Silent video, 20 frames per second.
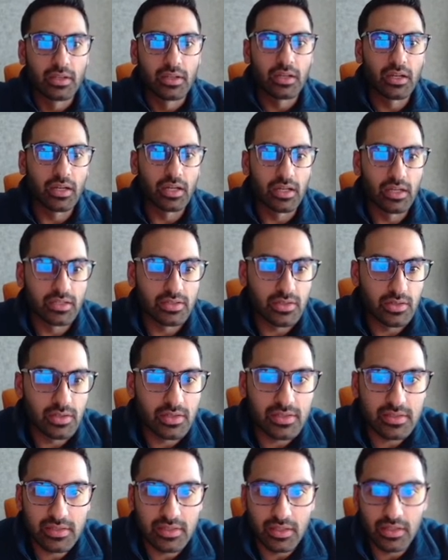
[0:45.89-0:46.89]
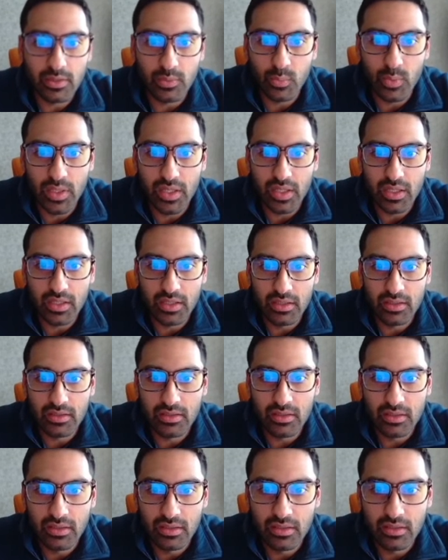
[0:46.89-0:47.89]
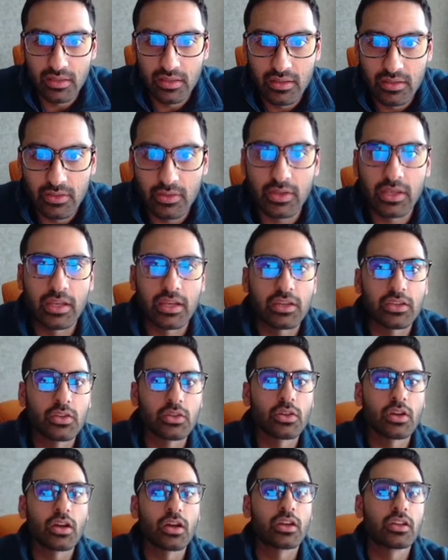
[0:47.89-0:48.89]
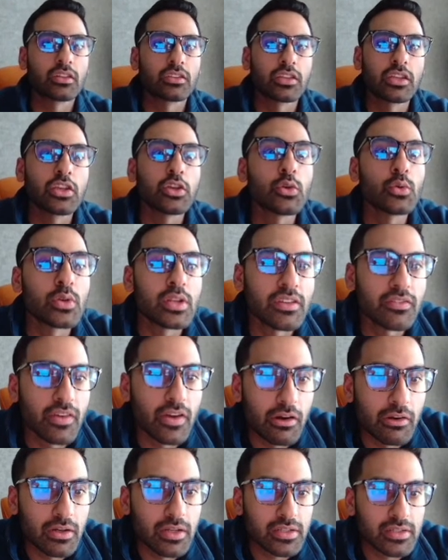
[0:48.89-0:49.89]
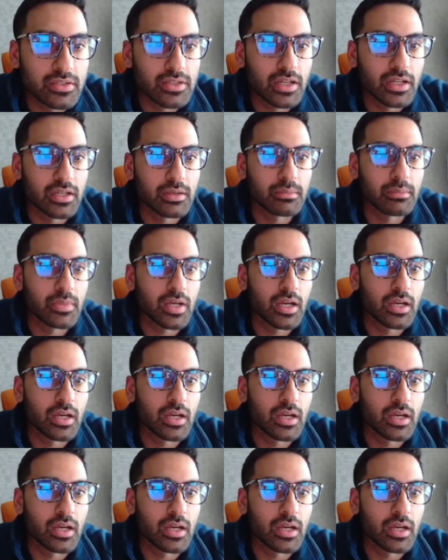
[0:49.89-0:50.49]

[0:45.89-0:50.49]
So let's start with looking at the univariate time